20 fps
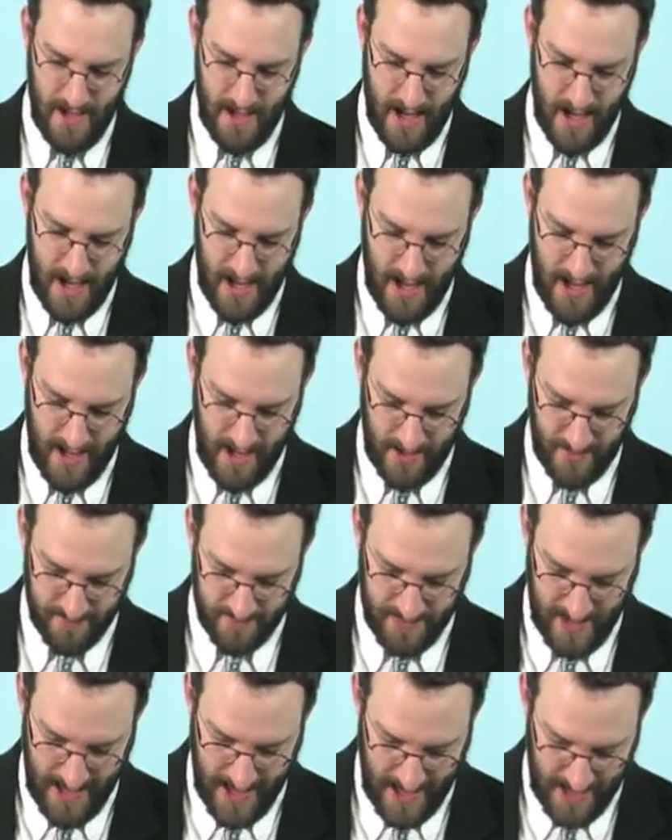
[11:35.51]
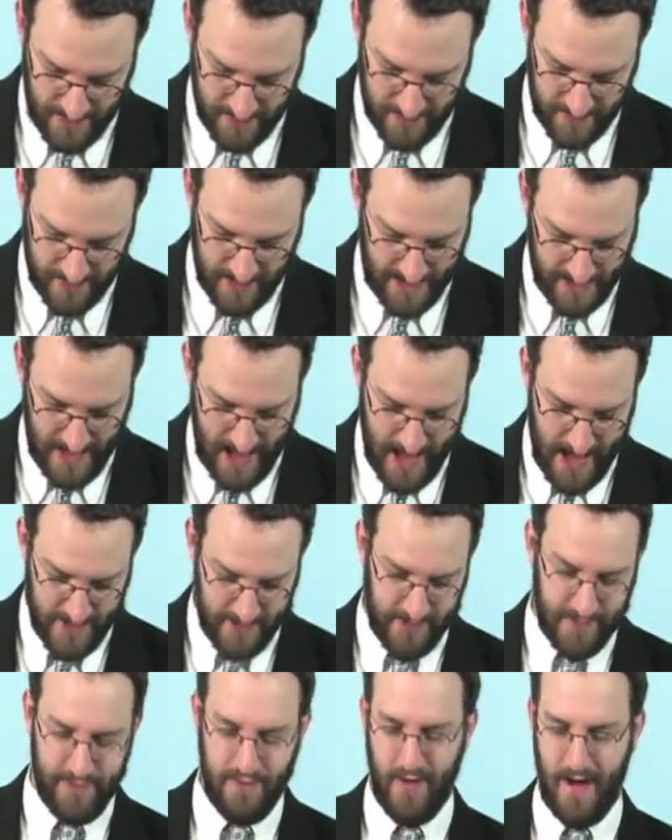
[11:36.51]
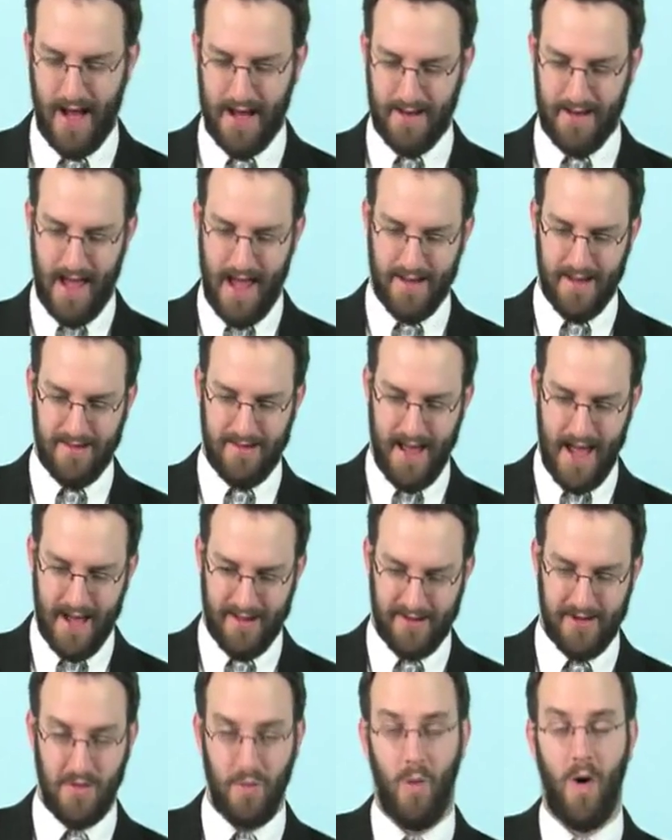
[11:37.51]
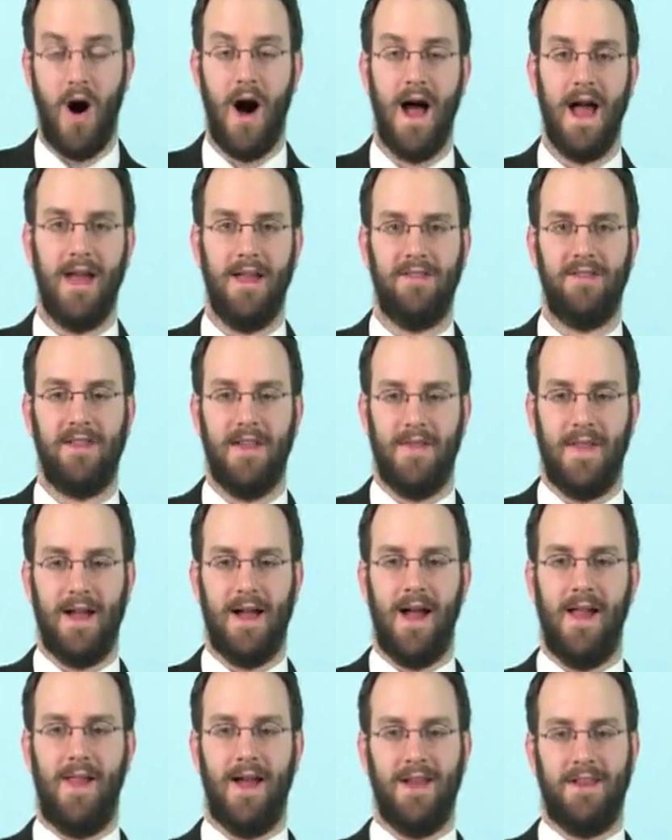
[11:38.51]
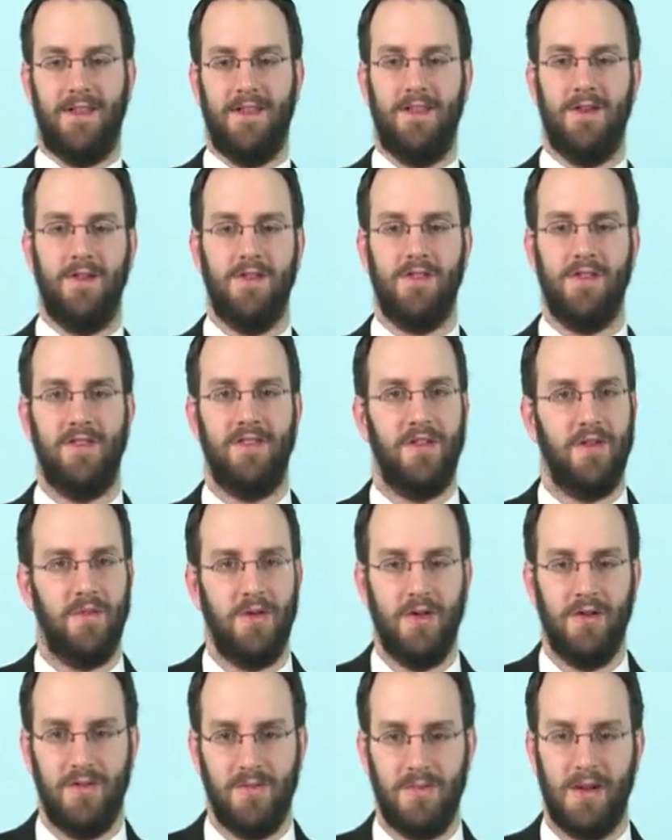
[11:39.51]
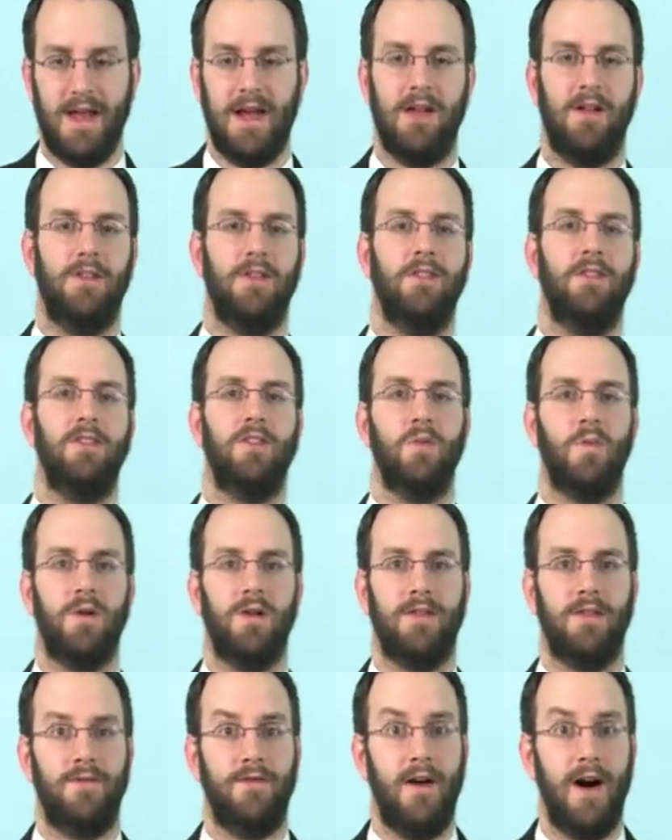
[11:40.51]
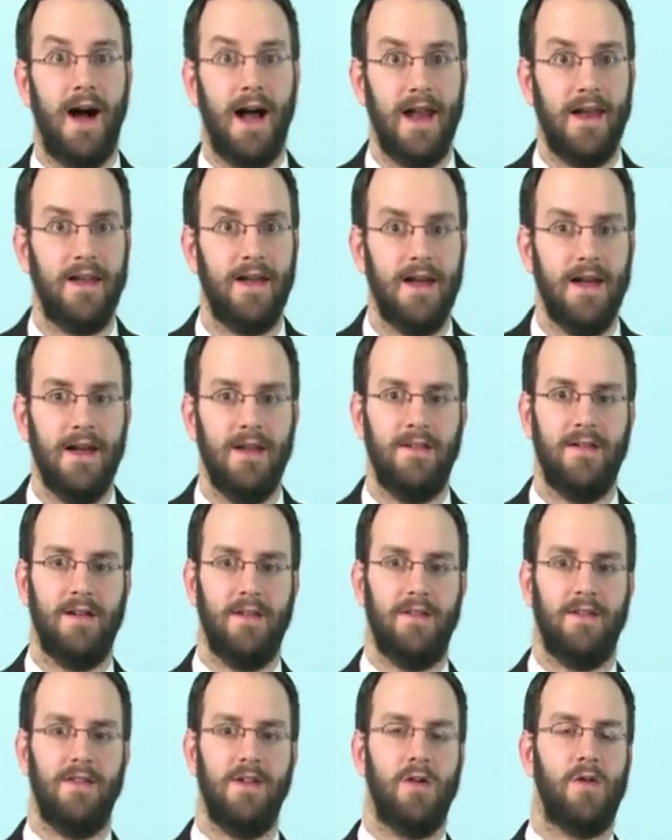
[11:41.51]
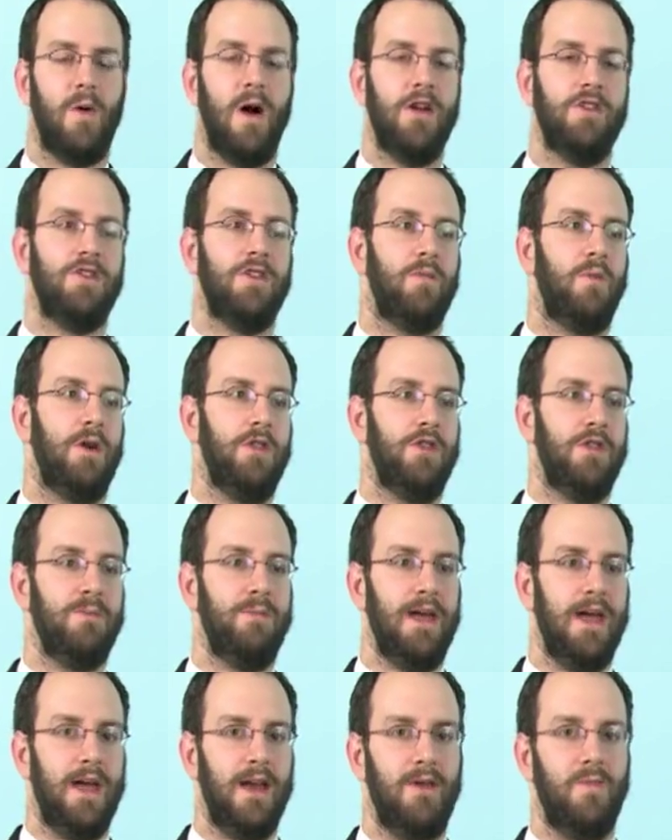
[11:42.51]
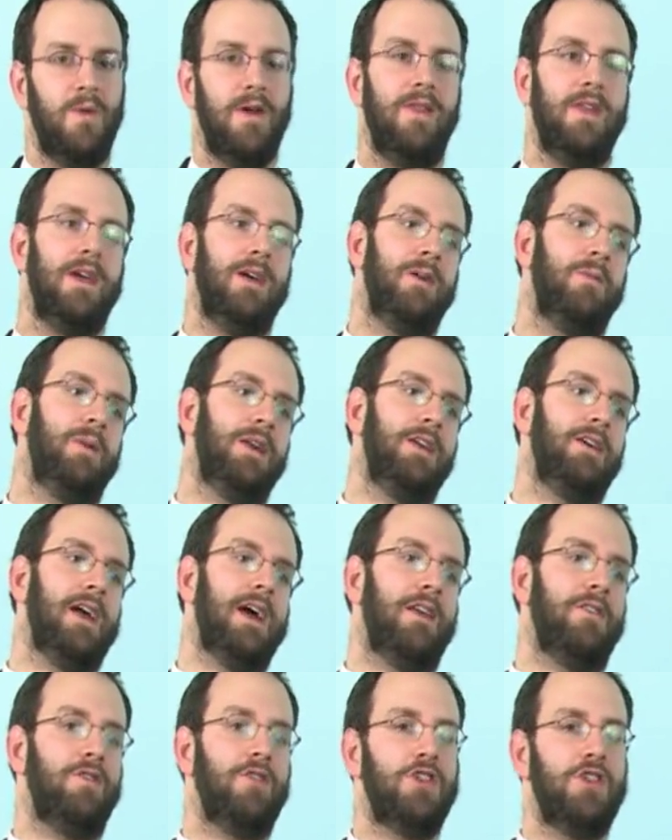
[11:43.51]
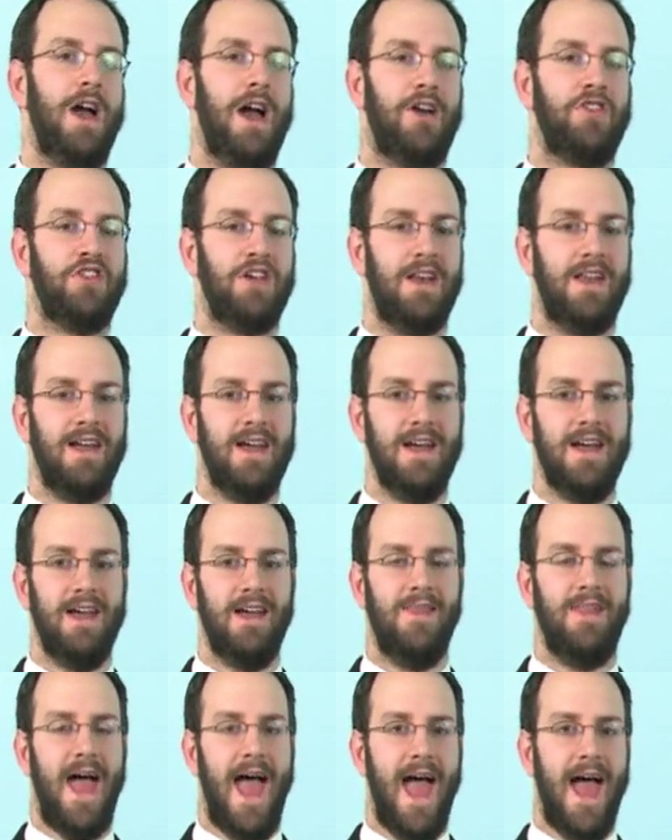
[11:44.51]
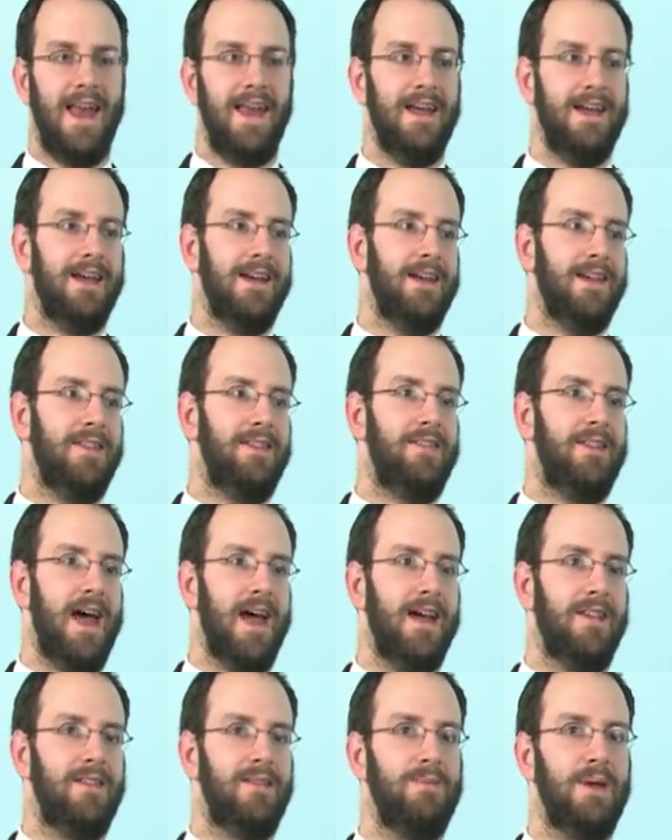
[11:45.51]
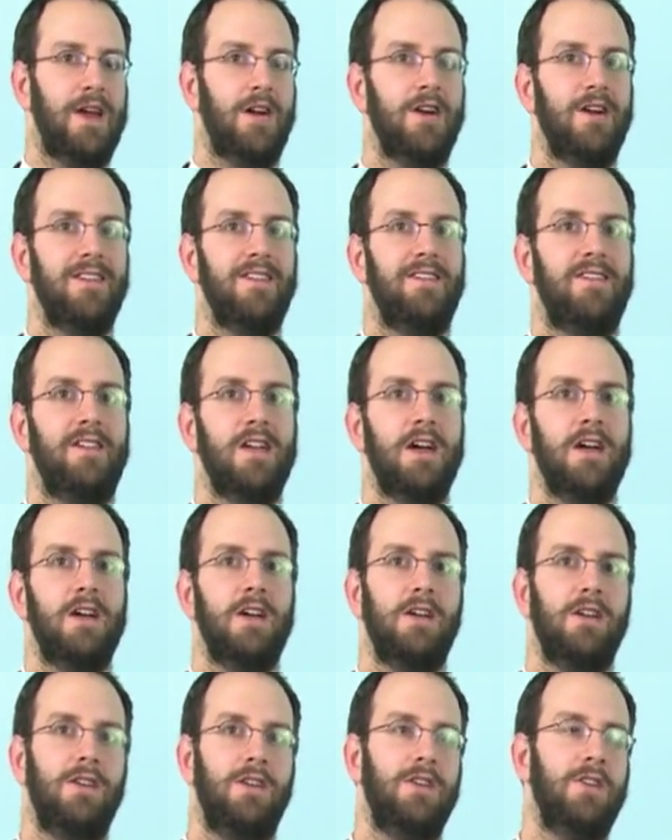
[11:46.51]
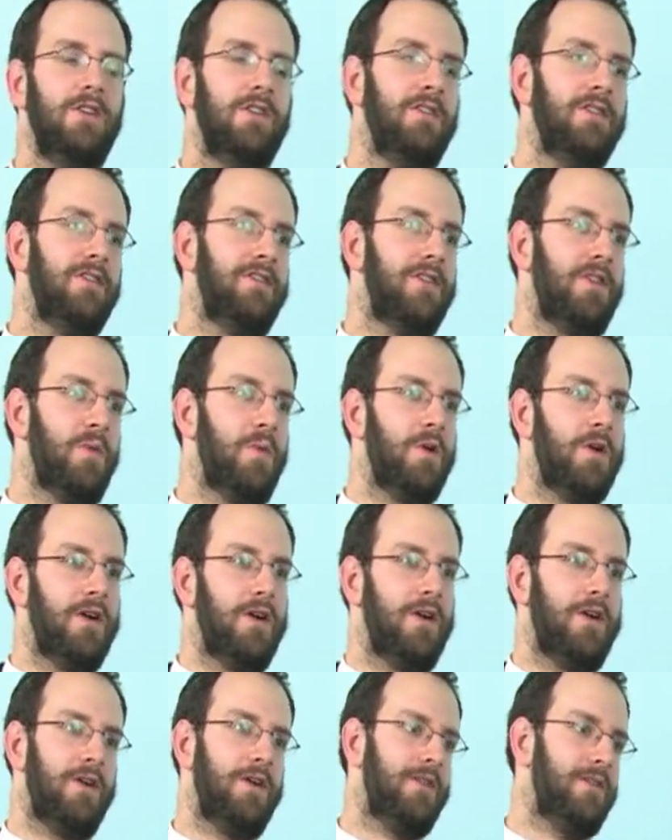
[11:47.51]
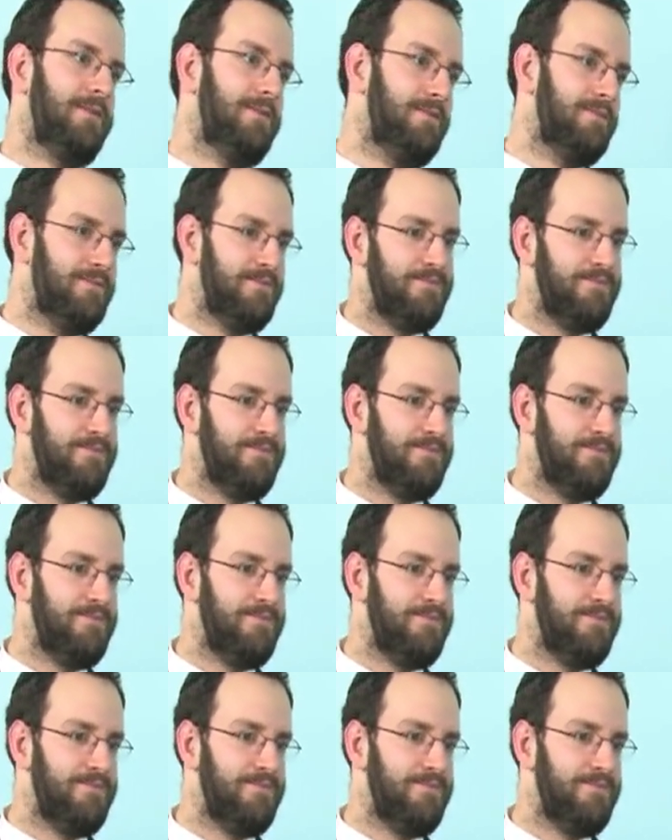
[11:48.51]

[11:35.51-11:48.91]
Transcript: And again, defined as X and Y. It's something I like to do, is just plain old use the word defined. So there's no question what you mean, and when you get a rejection that says because you use the word